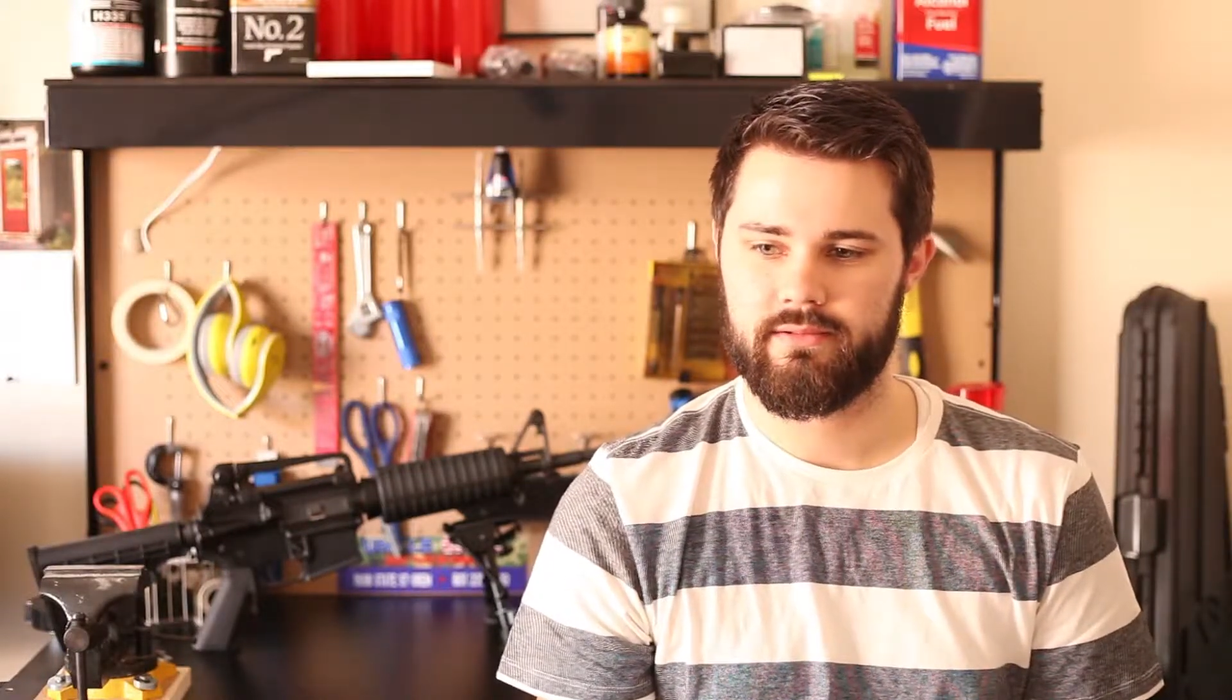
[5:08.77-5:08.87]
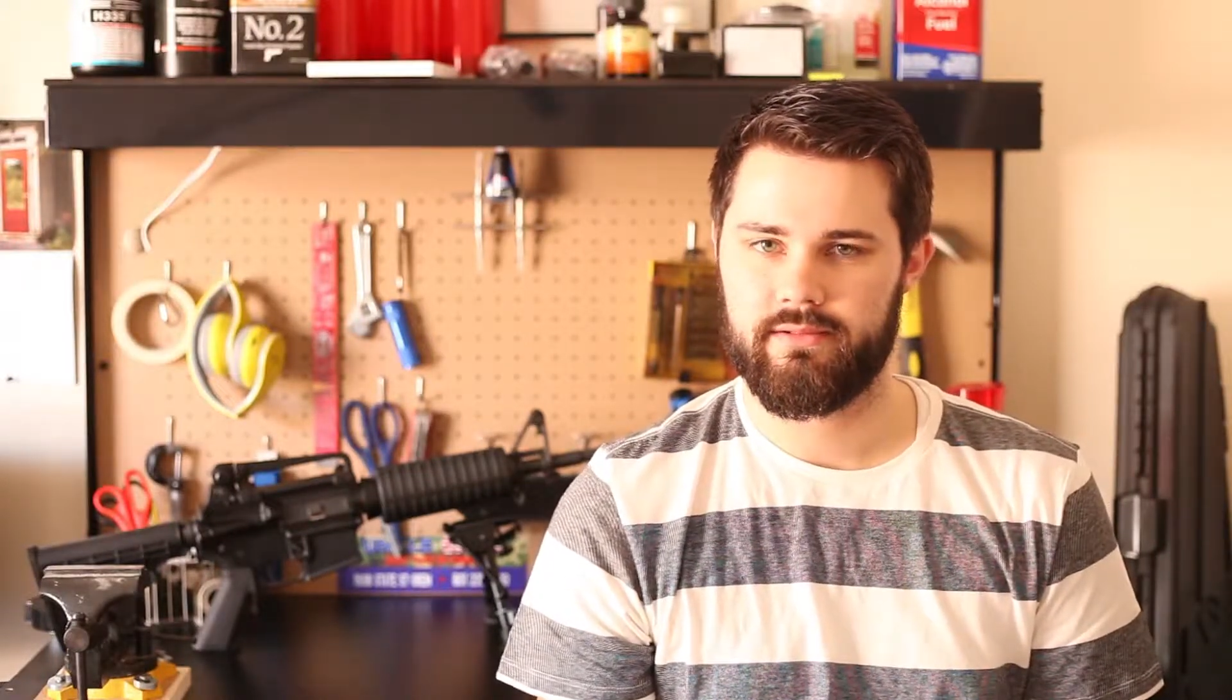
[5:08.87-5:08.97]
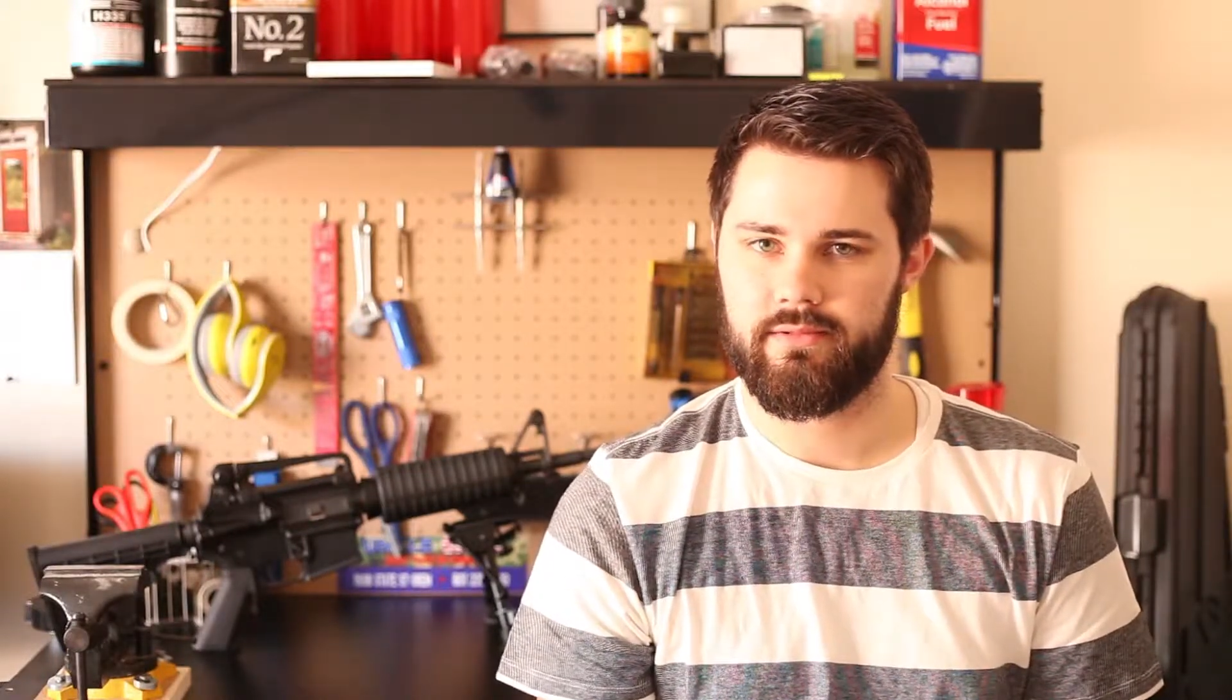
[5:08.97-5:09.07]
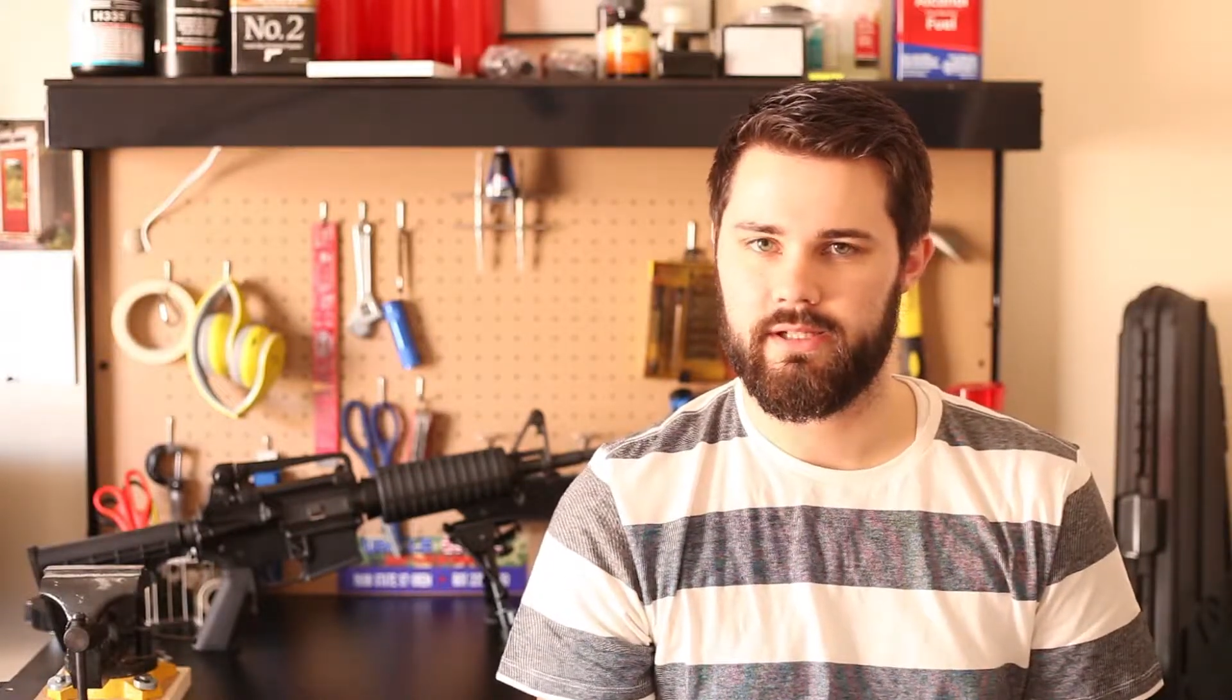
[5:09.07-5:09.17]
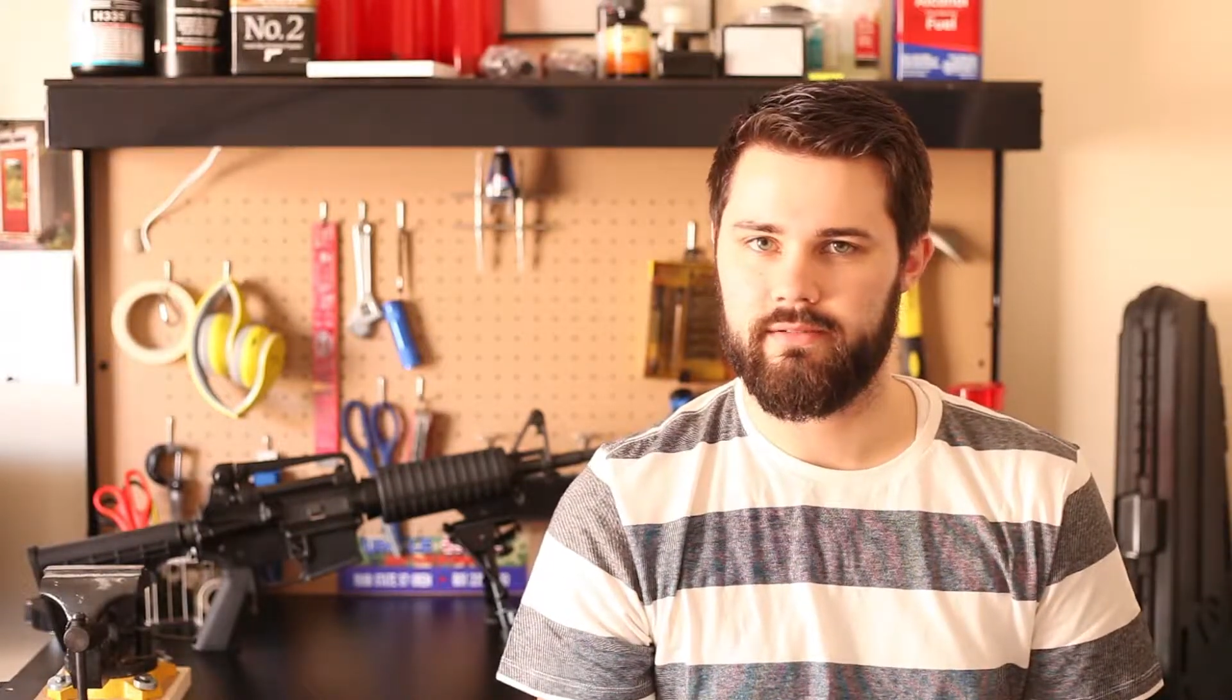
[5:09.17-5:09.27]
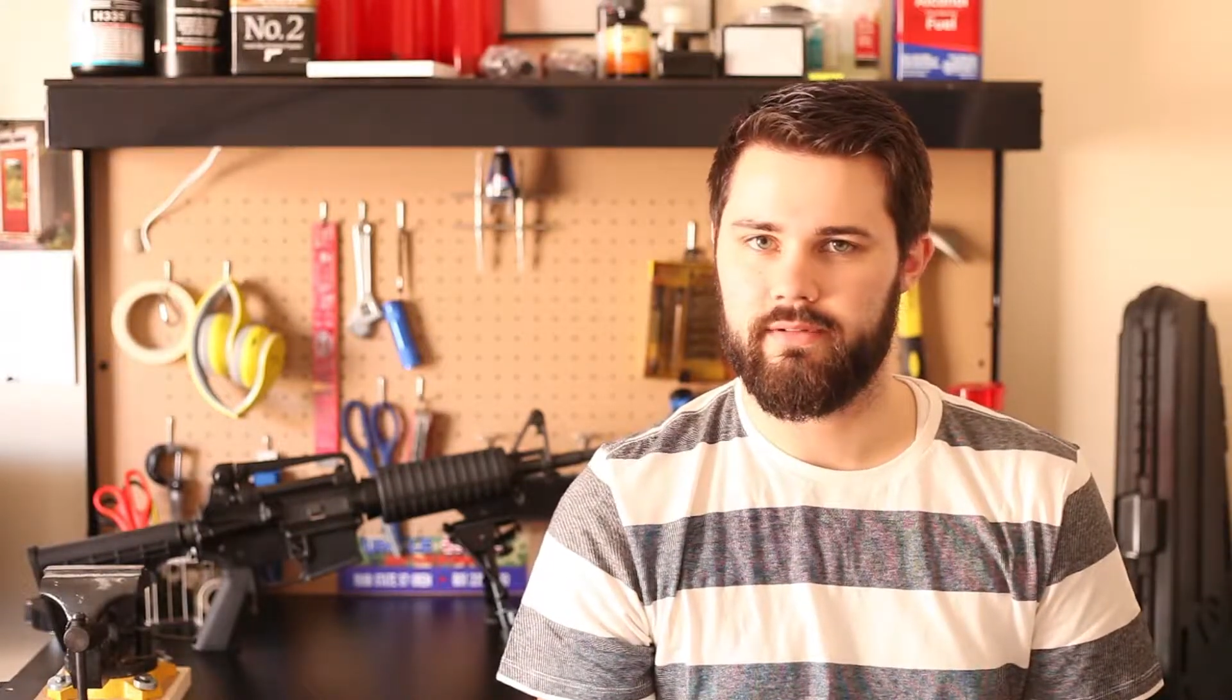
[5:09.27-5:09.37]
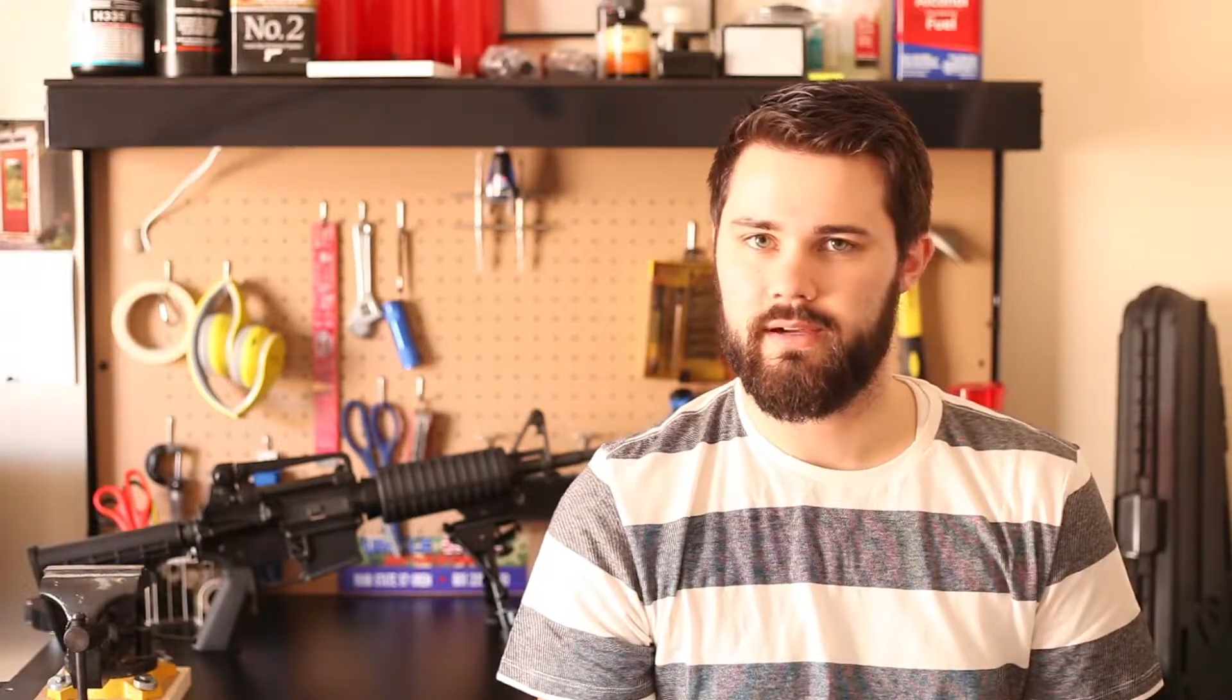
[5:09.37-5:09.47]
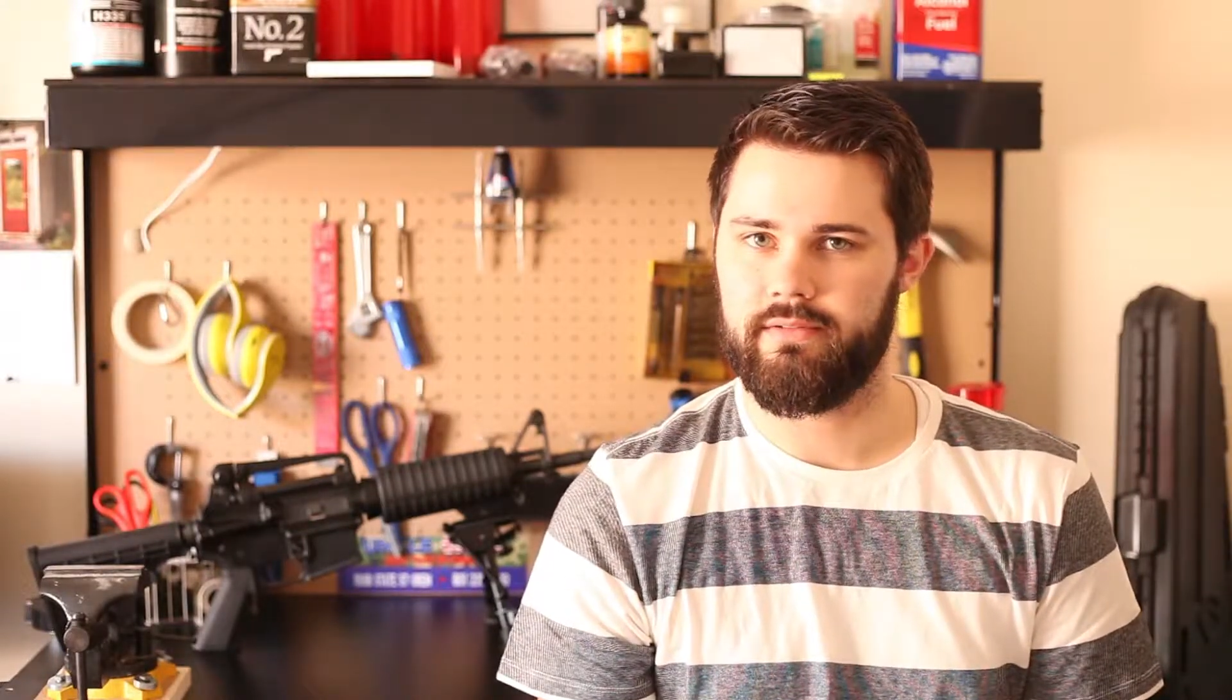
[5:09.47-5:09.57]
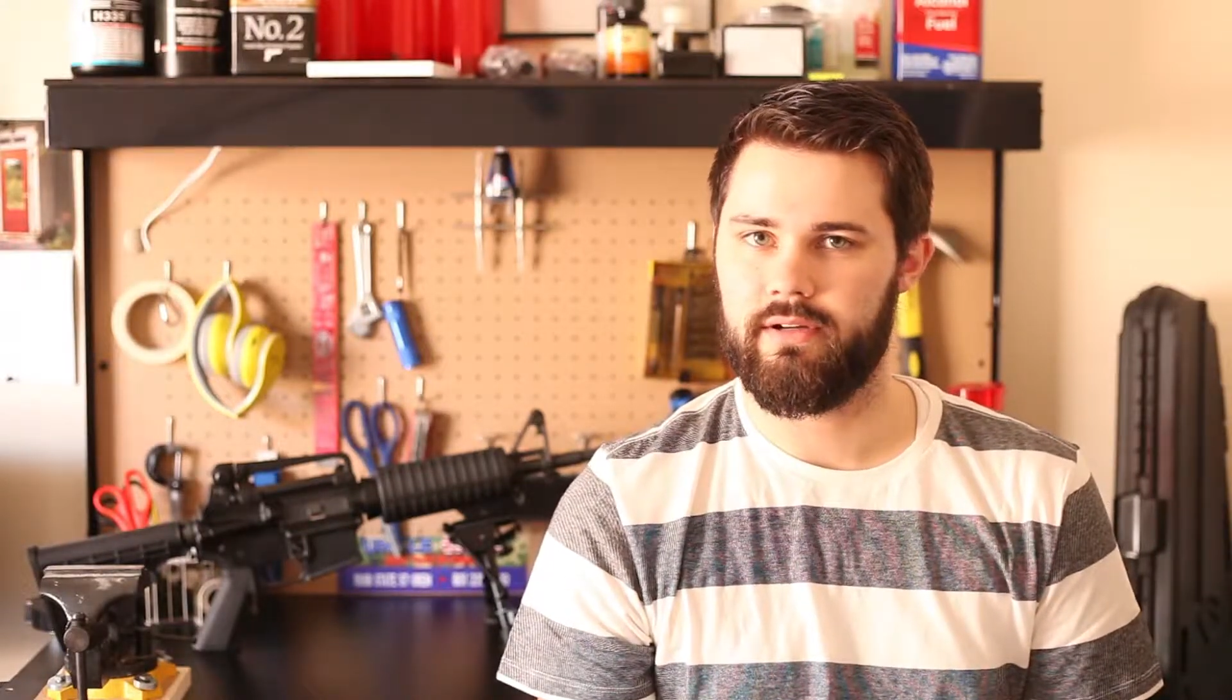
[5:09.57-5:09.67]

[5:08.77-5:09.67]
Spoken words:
25